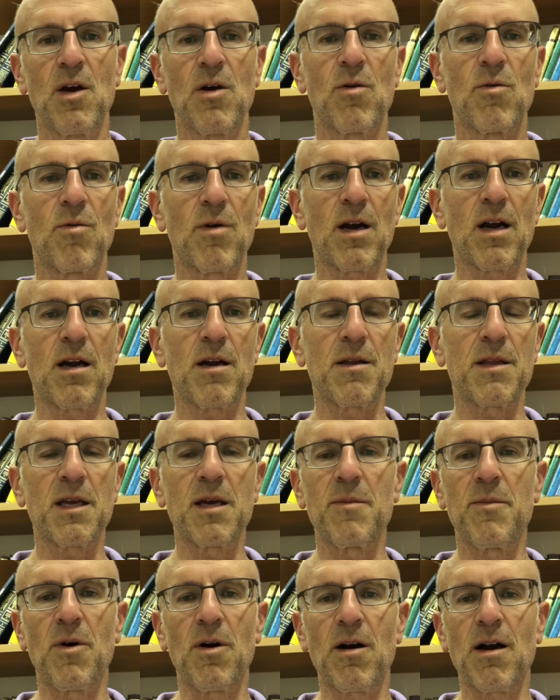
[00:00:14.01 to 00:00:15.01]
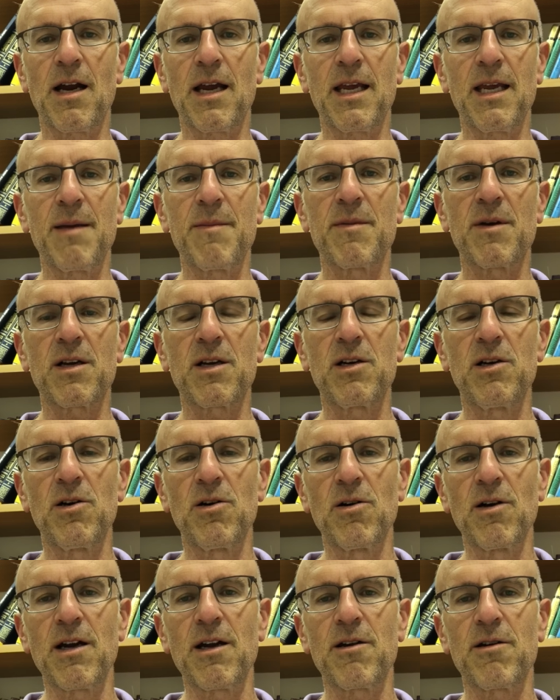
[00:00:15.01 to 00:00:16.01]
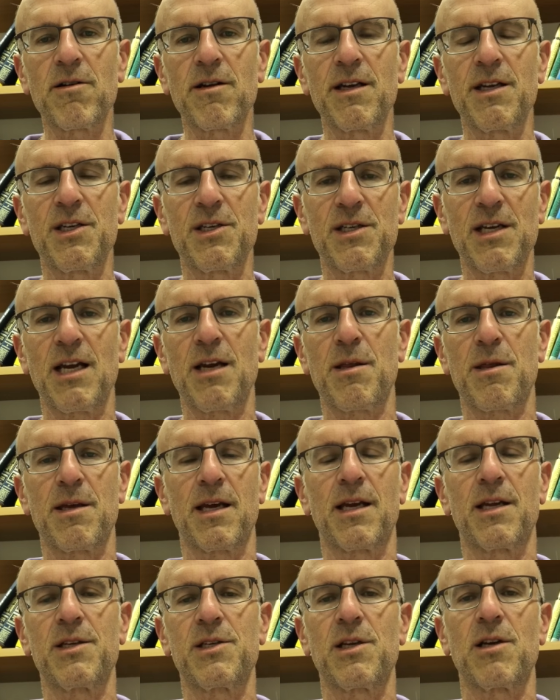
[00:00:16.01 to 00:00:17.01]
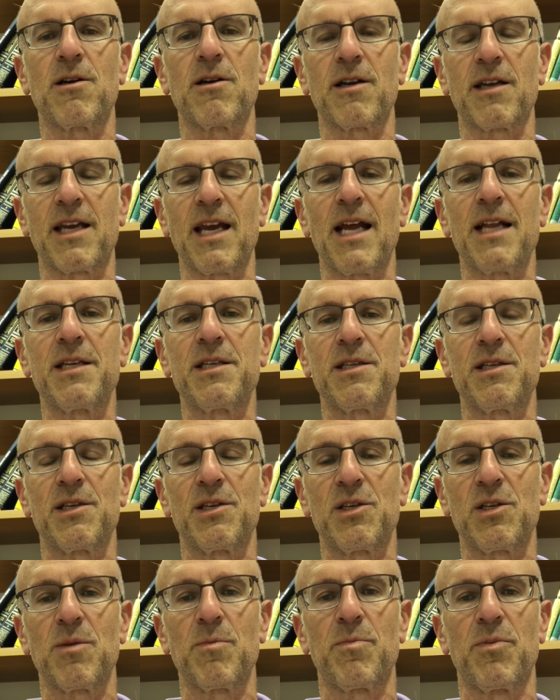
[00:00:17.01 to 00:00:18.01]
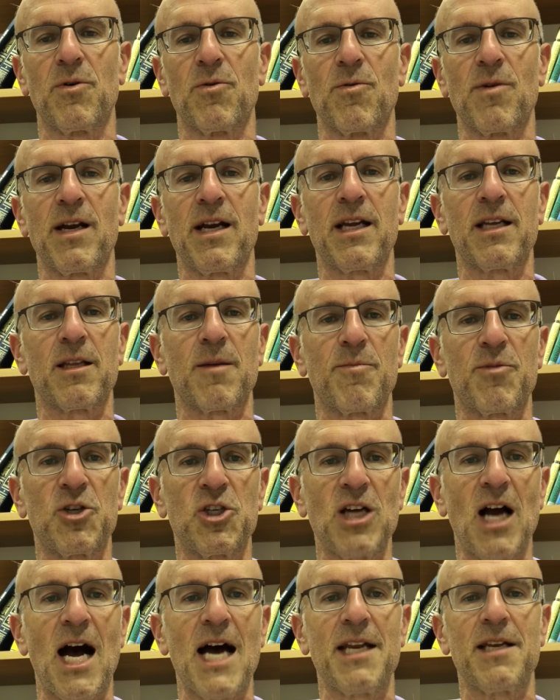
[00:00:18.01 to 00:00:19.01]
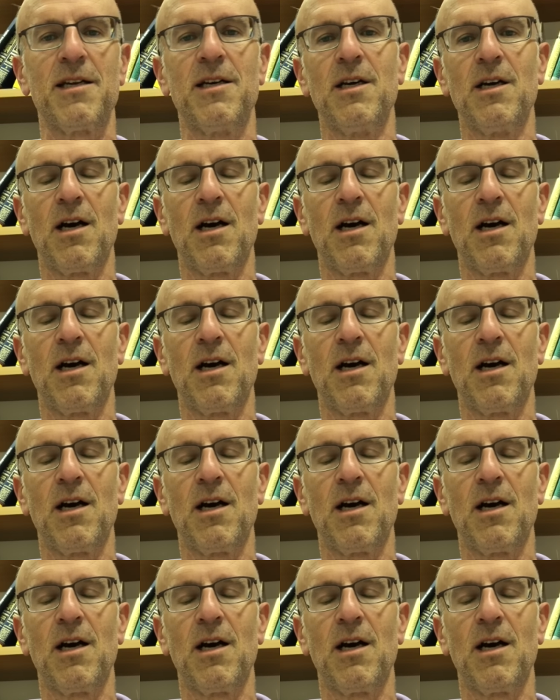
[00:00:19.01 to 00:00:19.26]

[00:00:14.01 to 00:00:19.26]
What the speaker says: where the Amoraim clearly state things that are against the simple reading, the pshat